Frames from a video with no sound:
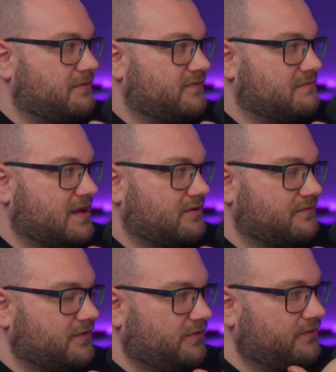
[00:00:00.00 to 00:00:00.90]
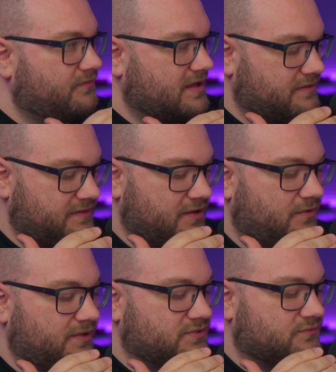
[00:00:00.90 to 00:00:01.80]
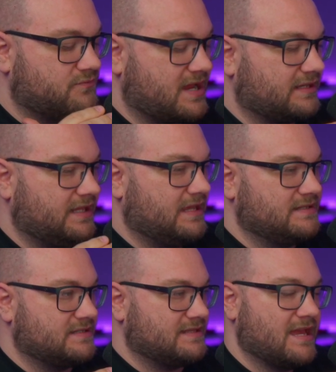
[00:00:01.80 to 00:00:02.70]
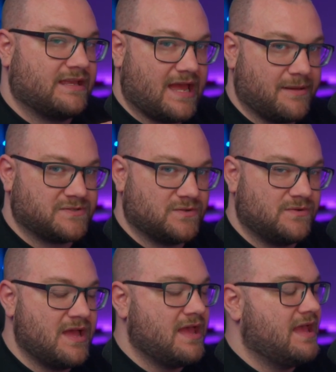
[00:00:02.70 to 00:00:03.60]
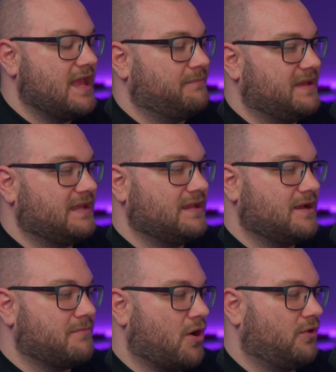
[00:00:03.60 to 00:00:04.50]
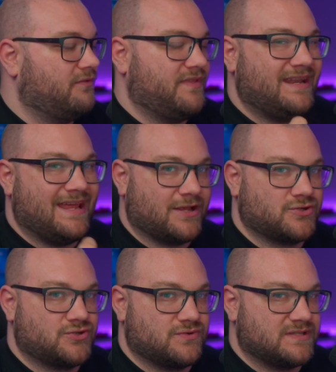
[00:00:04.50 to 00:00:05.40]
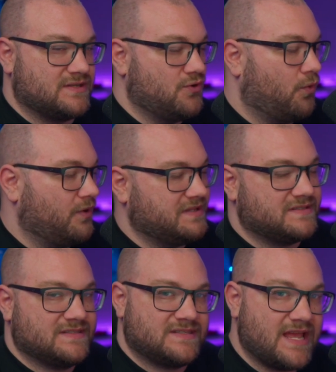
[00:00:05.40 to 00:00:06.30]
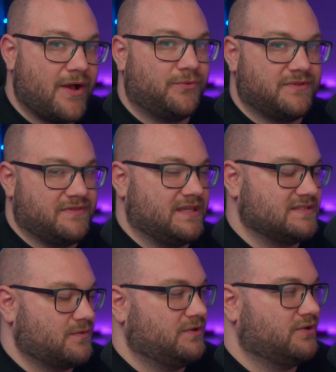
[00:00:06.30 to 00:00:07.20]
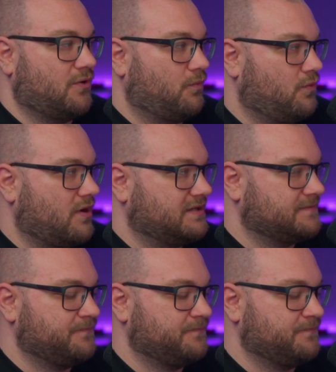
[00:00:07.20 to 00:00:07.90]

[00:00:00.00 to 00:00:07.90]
of the microphone rather than going directly into that capsule and picking up all of that extra noise and sound and things that we don't want.